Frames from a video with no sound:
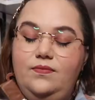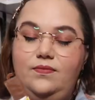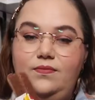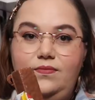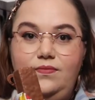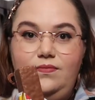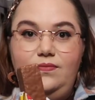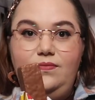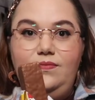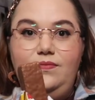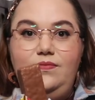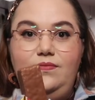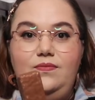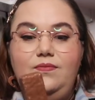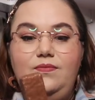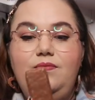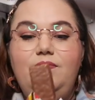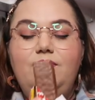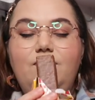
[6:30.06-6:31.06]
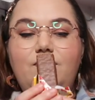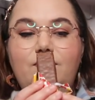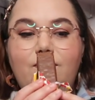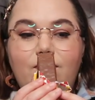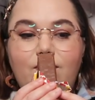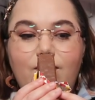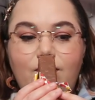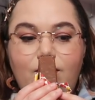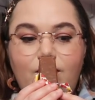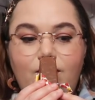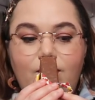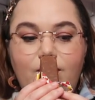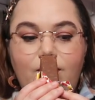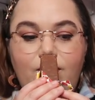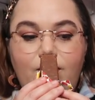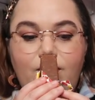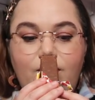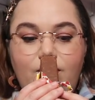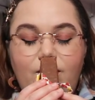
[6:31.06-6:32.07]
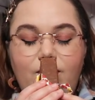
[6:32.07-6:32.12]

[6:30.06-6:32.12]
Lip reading: (no one is talking)